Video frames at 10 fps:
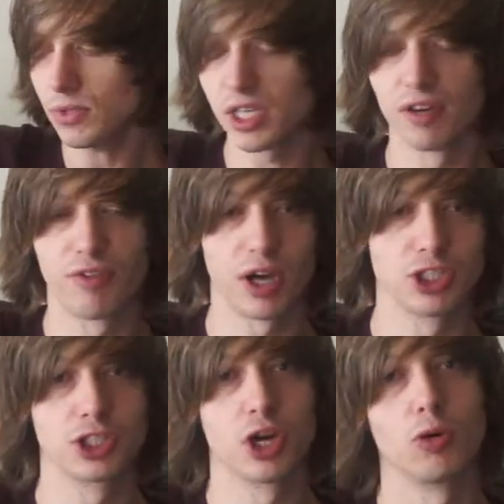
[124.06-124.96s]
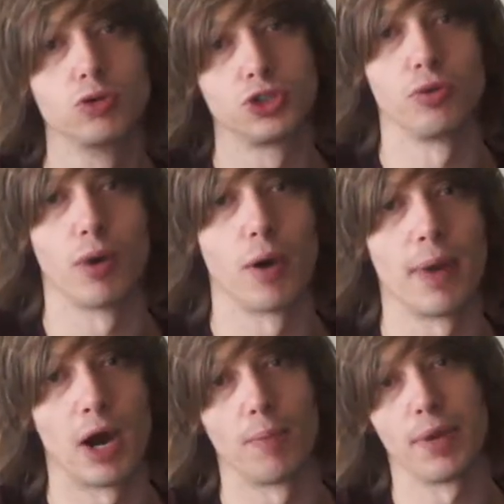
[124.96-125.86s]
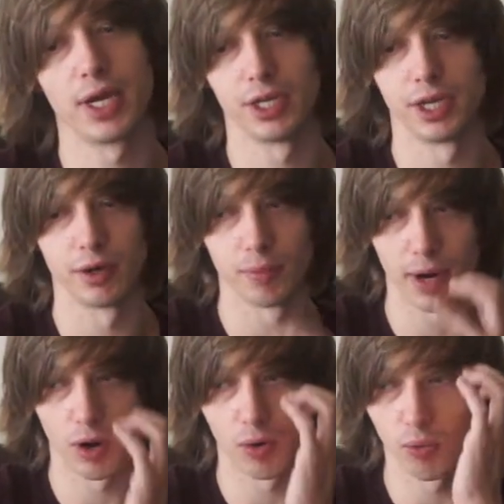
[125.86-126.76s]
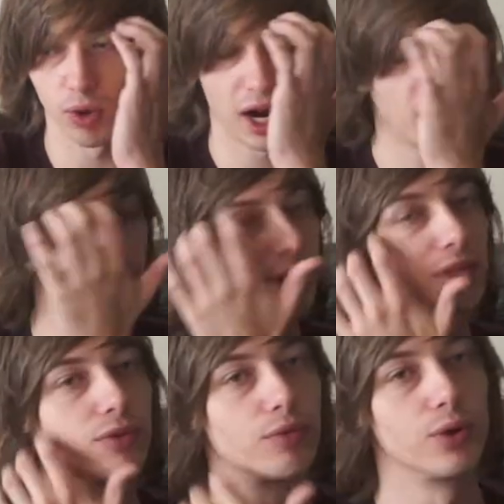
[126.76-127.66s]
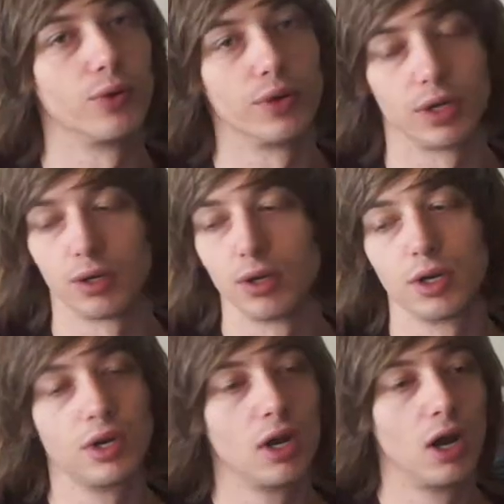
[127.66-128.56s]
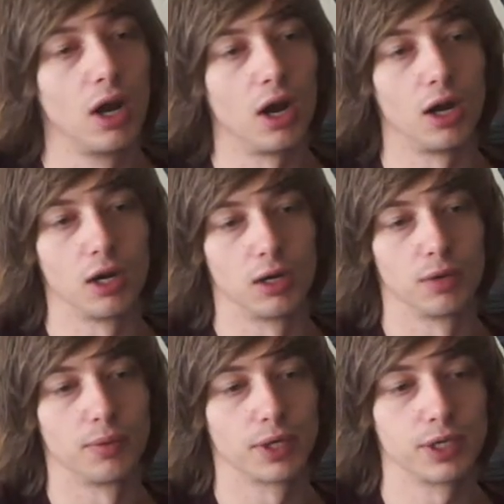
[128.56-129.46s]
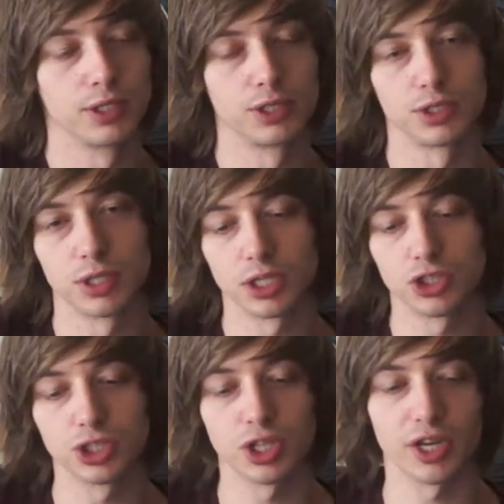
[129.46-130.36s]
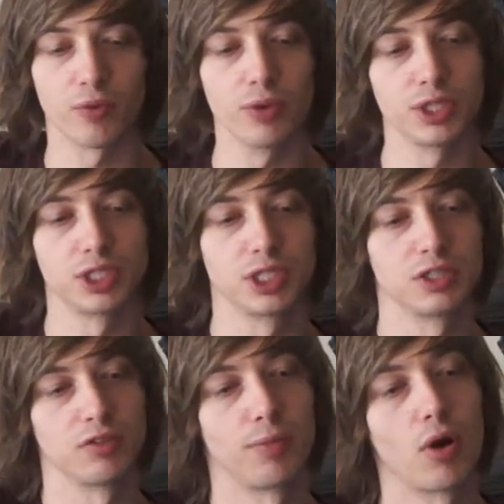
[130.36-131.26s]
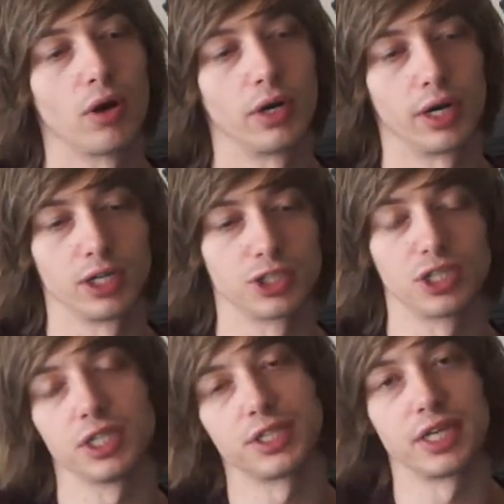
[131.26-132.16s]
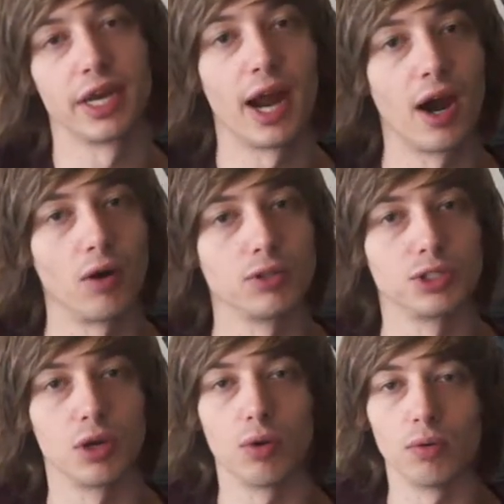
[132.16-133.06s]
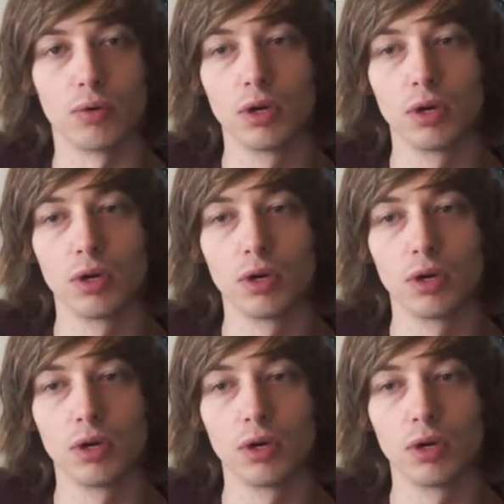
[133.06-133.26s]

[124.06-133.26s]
if I just told you about me and about what I've been through and uh, because it's just like a really sensitive part and it just needs to get out. So